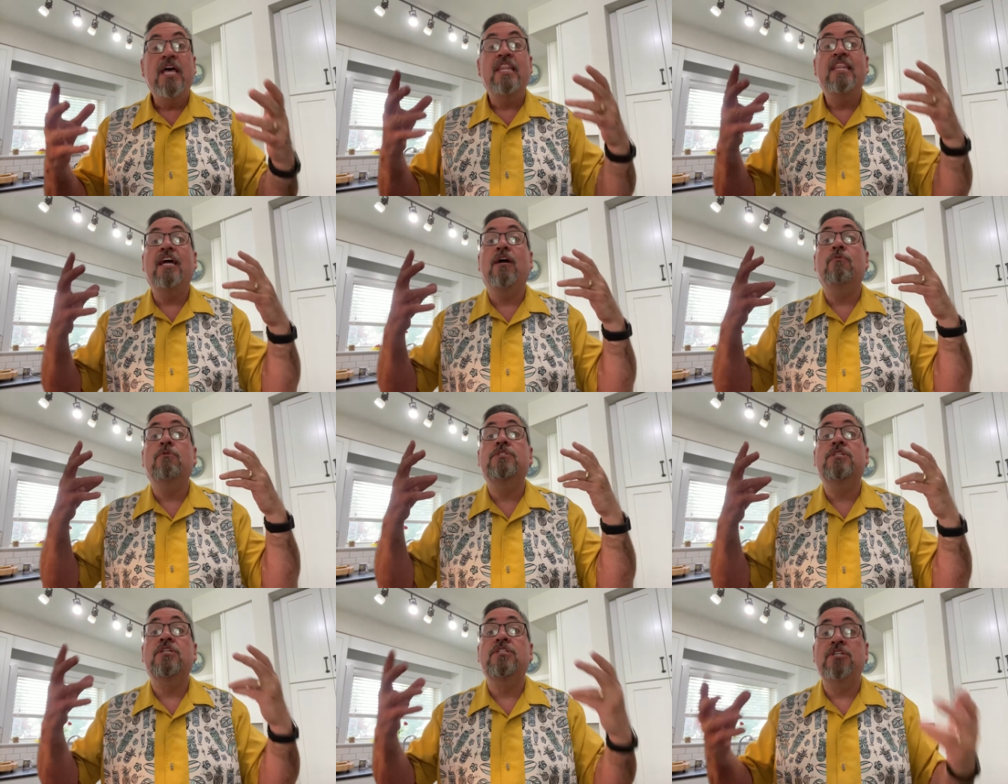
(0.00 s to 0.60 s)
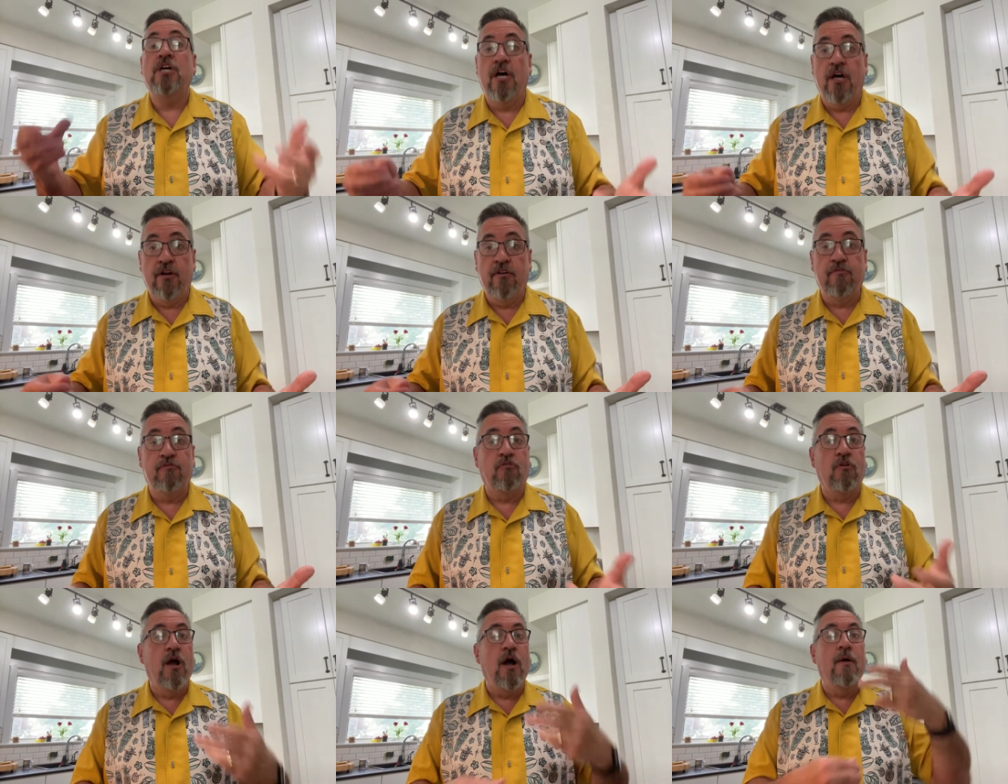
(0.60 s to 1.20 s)
There was a ton
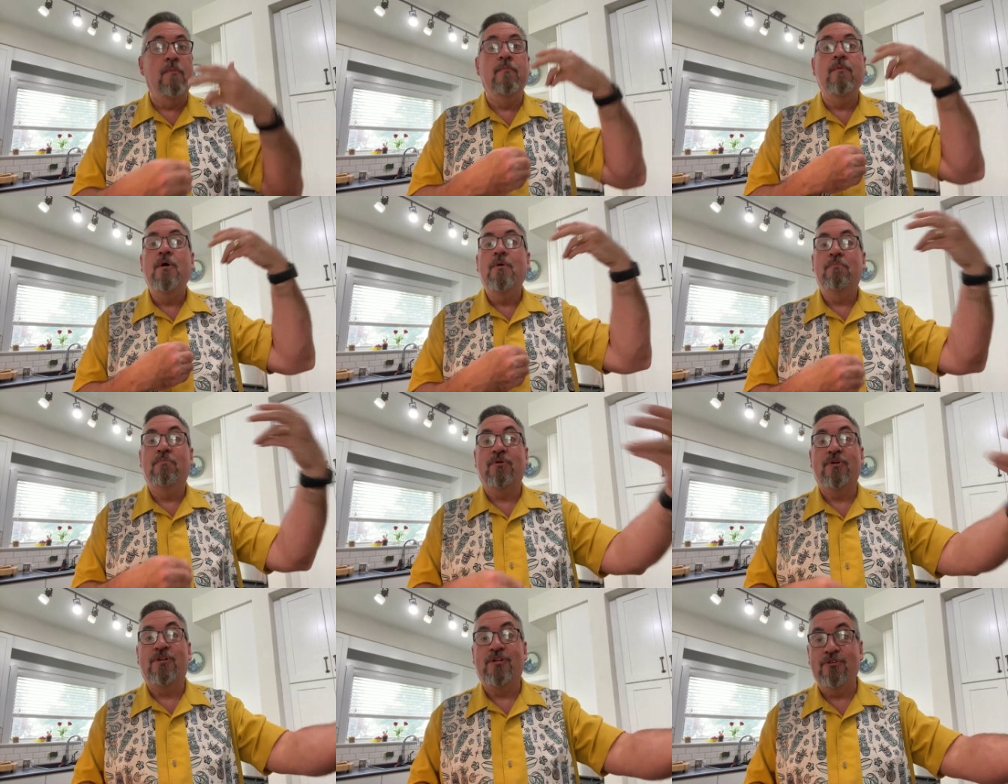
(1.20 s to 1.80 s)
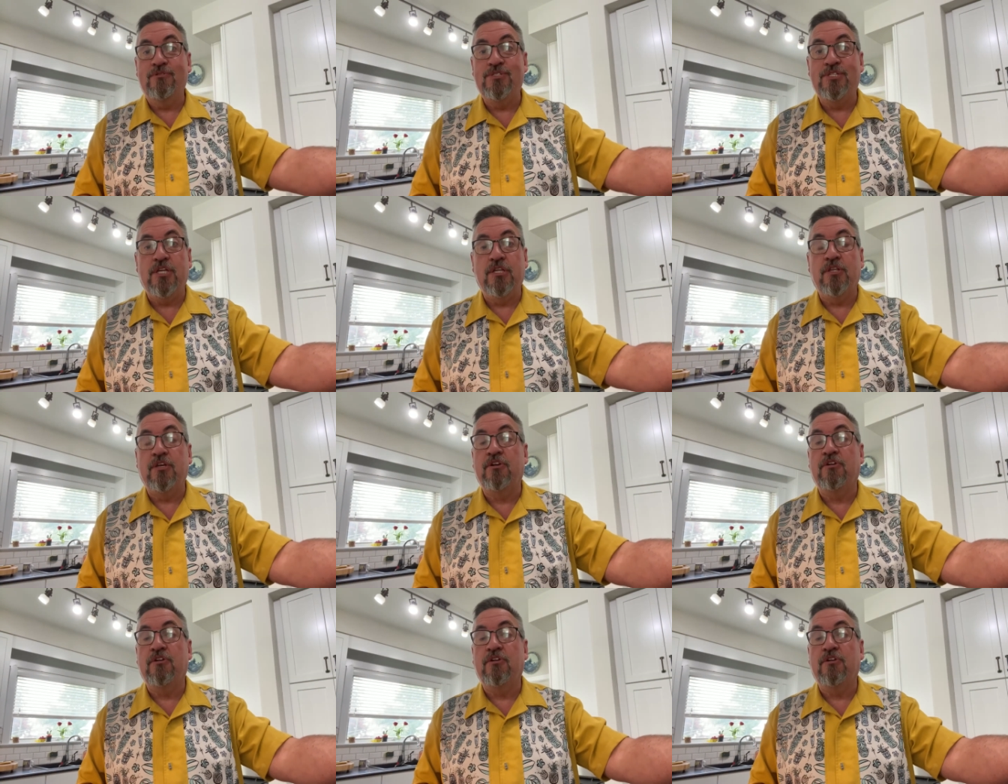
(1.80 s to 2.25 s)
of rum produced in the